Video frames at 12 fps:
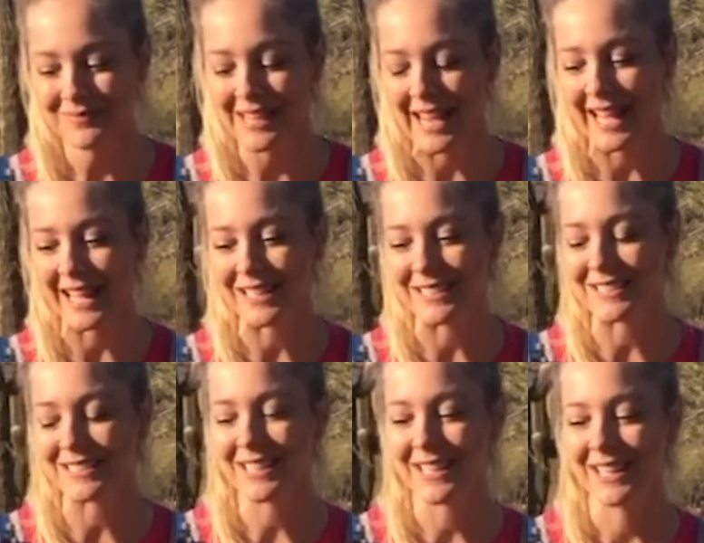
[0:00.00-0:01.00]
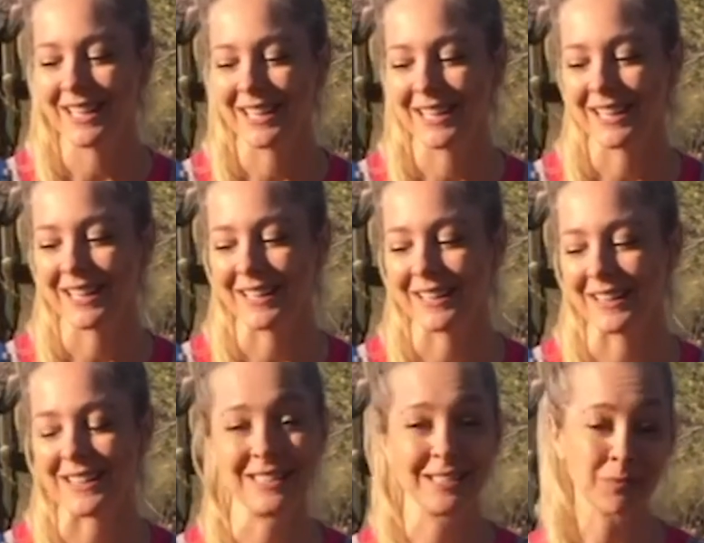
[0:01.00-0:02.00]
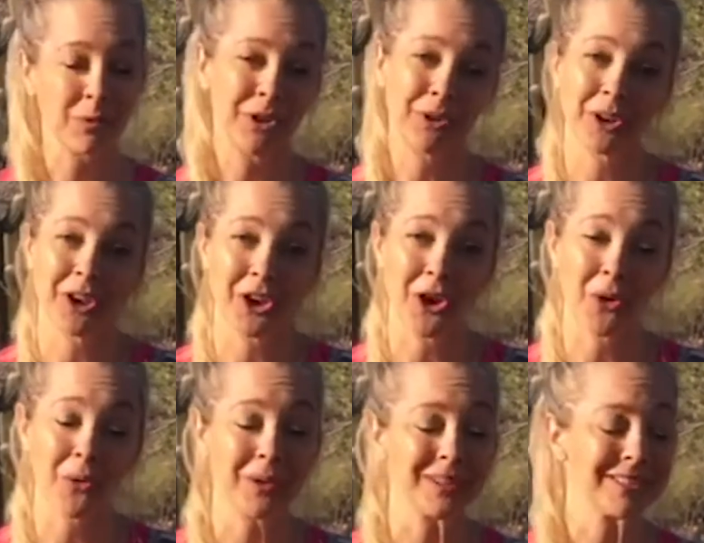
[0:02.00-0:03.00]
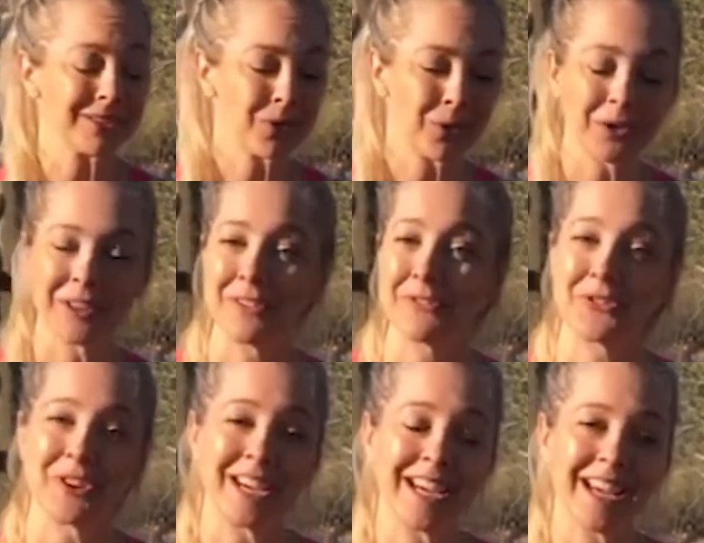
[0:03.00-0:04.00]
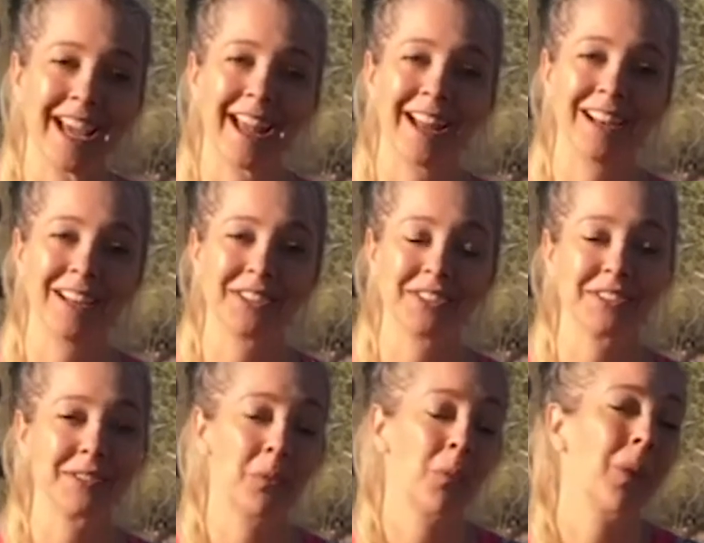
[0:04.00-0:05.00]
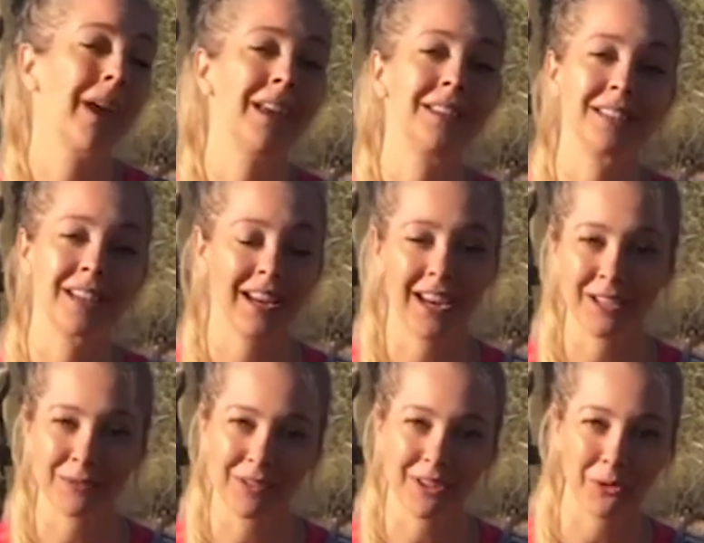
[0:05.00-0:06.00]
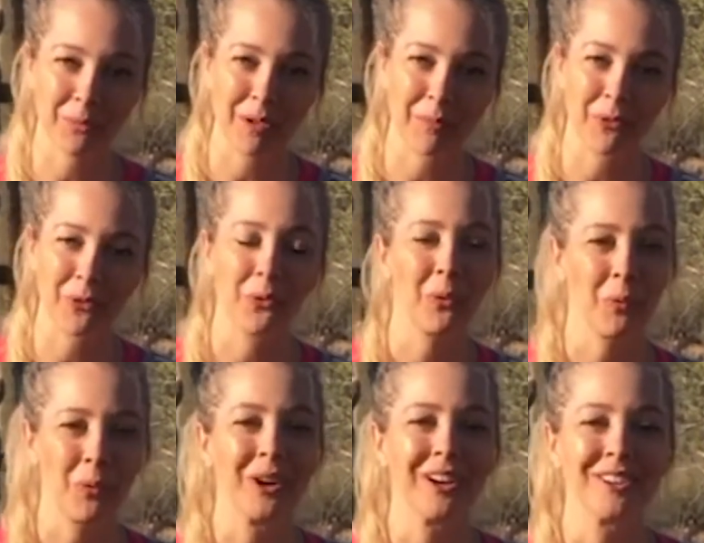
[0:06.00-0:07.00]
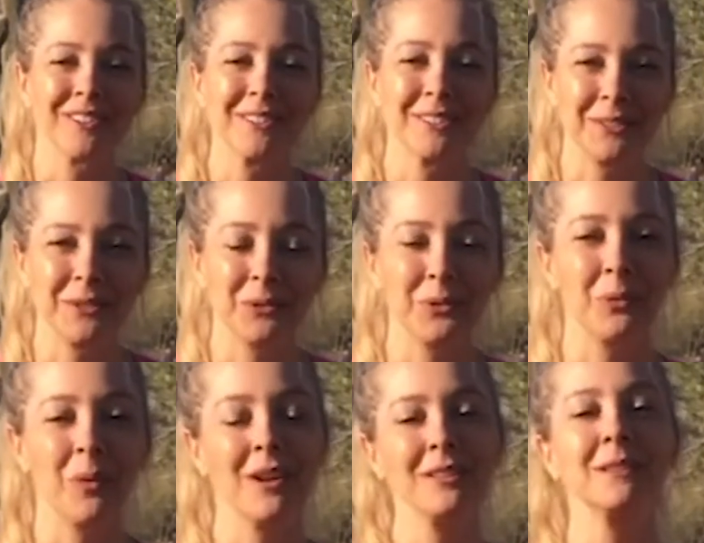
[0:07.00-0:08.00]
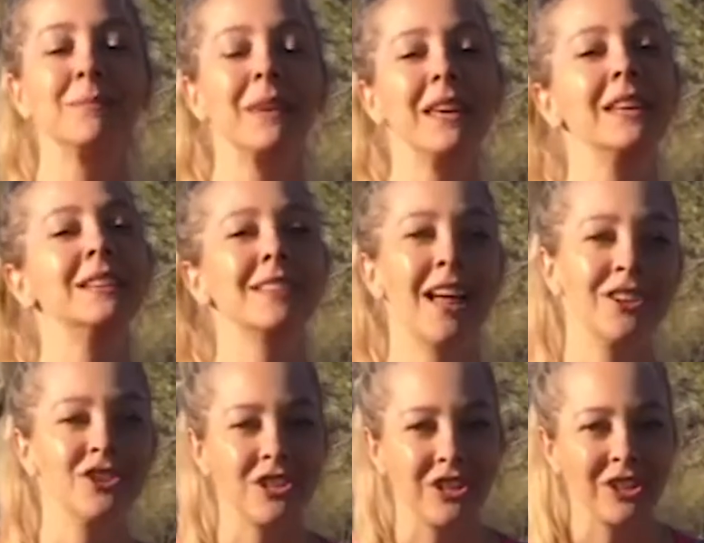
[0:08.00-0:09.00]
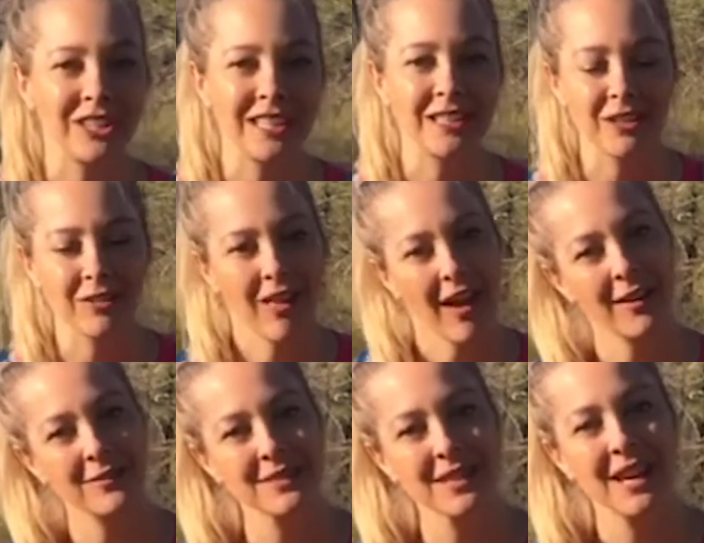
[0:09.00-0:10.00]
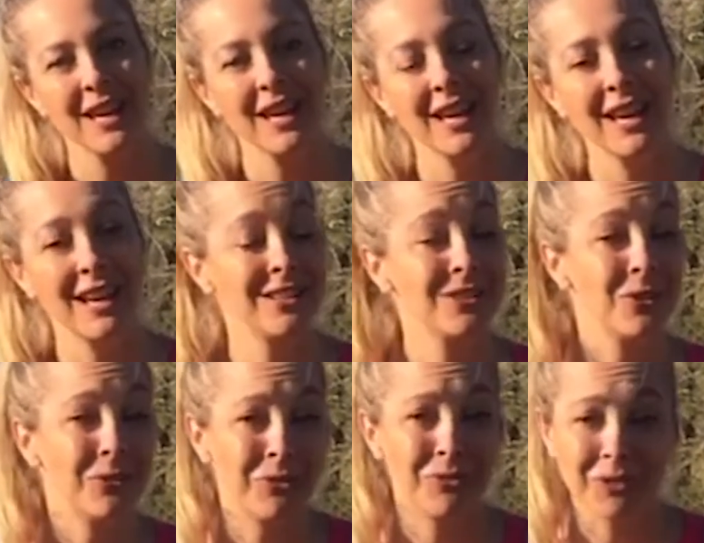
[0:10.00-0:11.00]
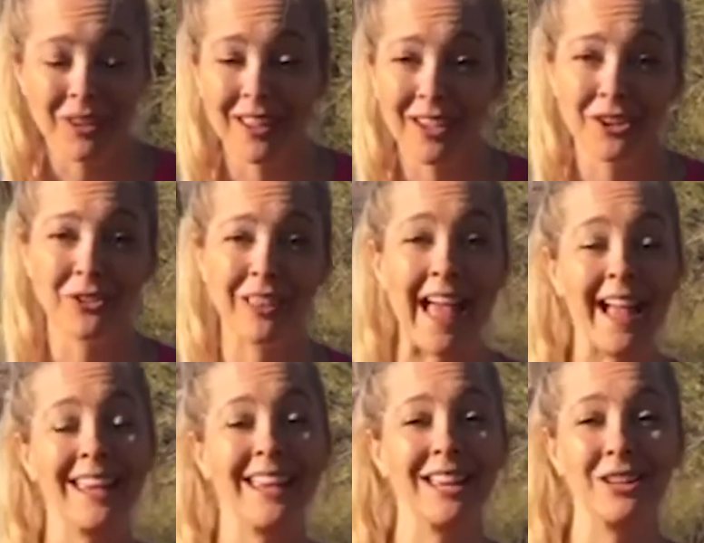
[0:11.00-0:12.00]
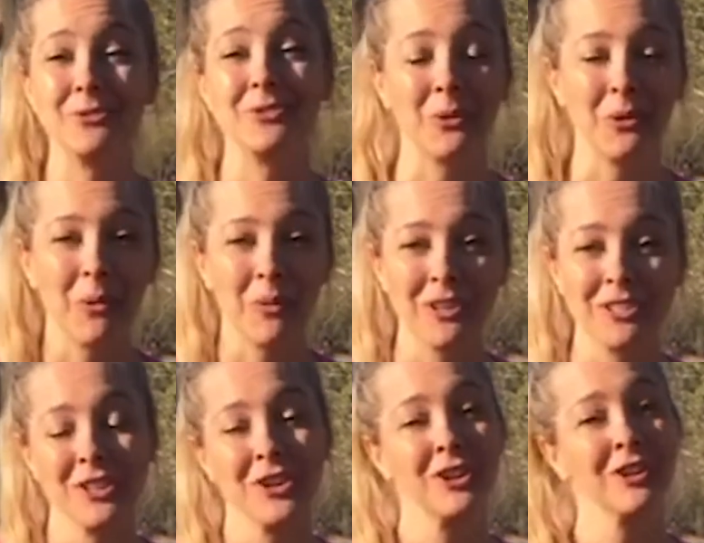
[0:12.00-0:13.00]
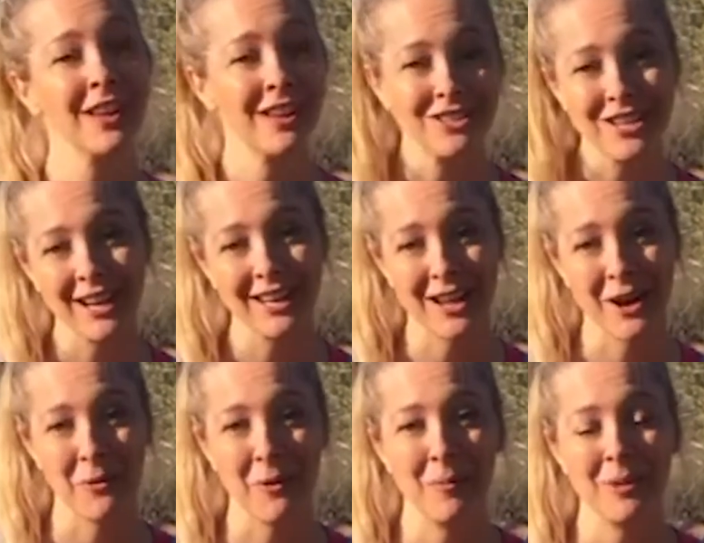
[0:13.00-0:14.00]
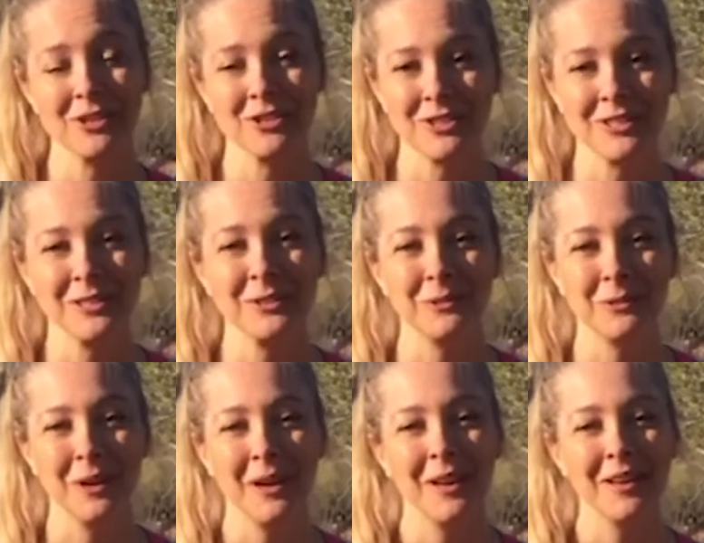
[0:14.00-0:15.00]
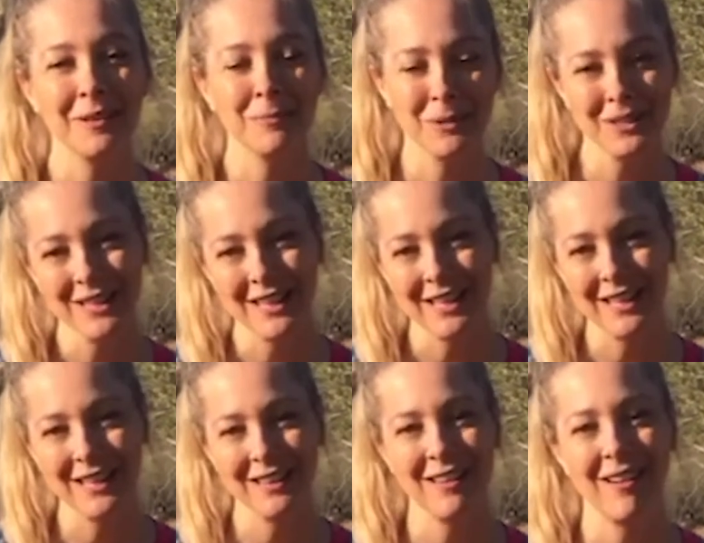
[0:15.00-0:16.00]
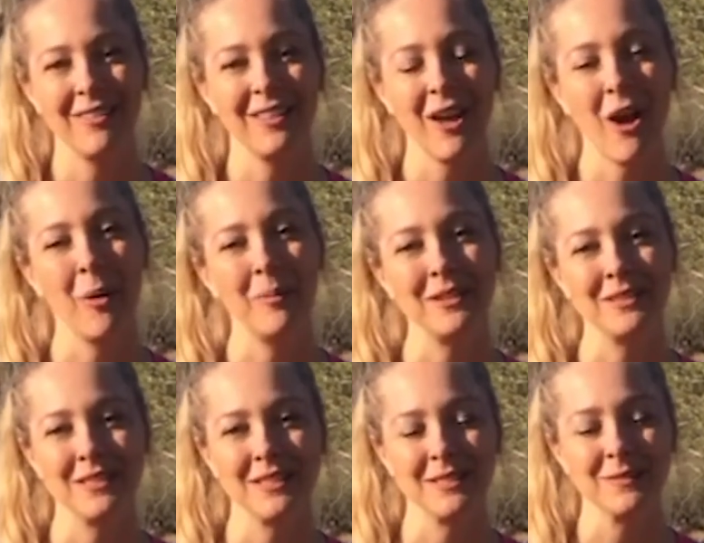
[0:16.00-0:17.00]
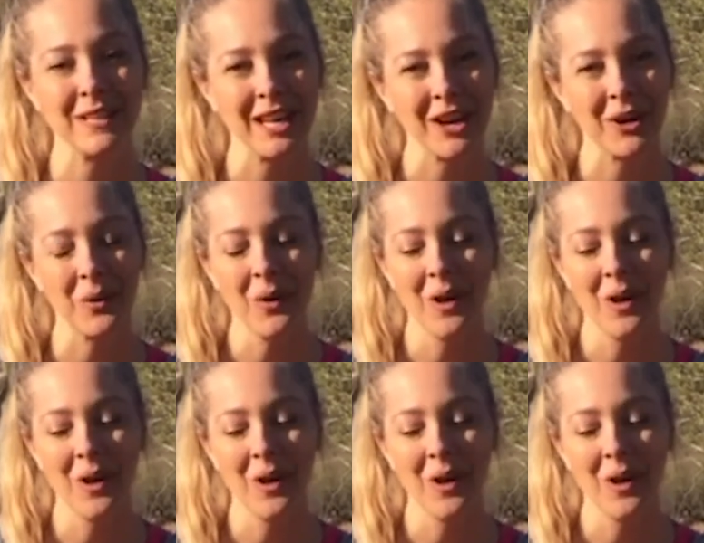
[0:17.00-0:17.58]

And this is where you can go. It's totally free, and it's just a way to connect with other people who are warriors too, who want to be intentional in their lives. And so if you feel like you're lacking and you don't know where to turn, check it out. I'll make sure to put the link on the comments of this video.